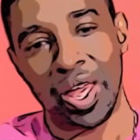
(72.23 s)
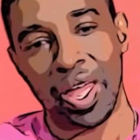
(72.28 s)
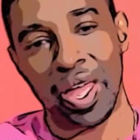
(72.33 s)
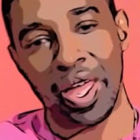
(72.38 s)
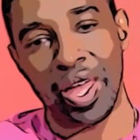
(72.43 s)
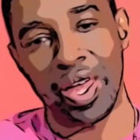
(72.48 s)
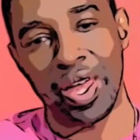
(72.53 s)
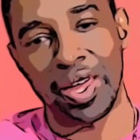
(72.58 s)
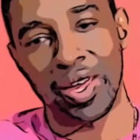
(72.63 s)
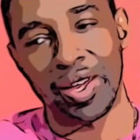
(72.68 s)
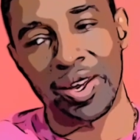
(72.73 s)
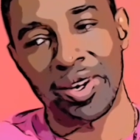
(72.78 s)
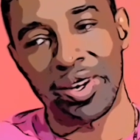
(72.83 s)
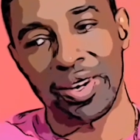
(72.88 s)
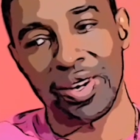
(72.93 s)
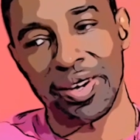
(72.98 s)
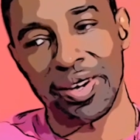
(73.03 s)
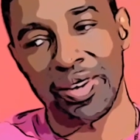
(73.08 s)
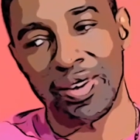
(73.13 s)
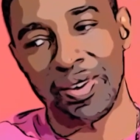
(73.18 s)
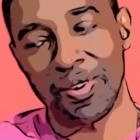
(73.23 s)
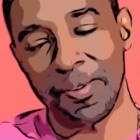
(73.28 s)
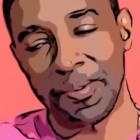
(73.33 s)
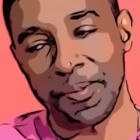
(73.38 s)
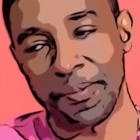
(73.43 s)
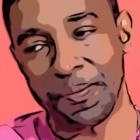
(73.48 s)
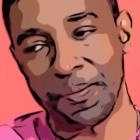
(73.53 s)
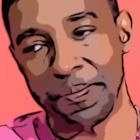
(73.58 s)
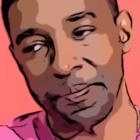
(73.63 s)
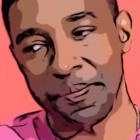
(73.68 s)
and
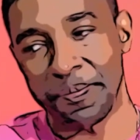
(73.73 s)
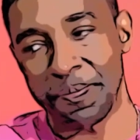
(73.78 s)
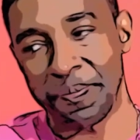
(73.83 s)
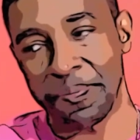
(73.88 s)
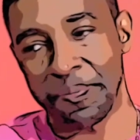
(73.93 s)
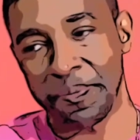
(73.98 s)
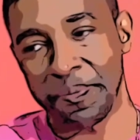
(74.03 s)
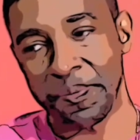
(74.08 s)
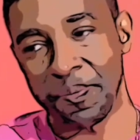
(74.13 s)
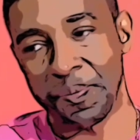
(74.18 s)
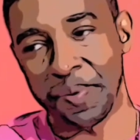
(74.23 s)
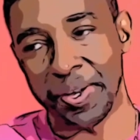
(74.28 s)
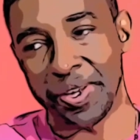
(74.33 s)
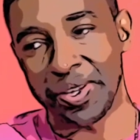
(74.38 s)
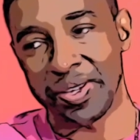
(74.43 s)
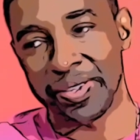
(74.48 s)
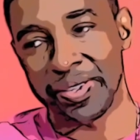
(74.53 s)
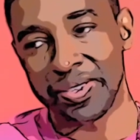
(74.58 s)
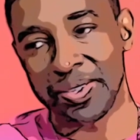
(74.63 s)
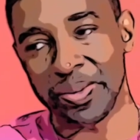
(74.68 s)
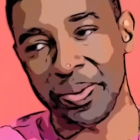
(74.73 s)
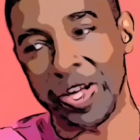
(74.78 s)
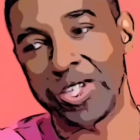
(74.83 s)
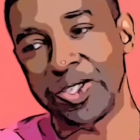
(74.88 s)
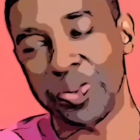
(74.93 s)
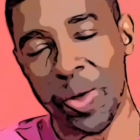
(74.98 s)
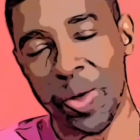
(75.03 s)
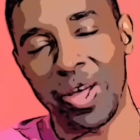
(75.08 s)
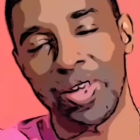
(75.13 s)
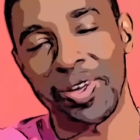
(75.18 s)
um, but so that's
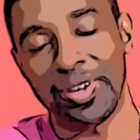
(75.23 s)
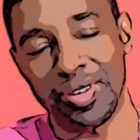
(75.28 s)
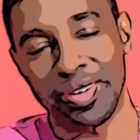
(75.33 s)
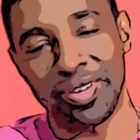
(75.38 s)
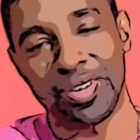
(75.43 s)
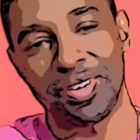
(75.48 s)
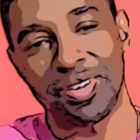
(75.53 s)
why he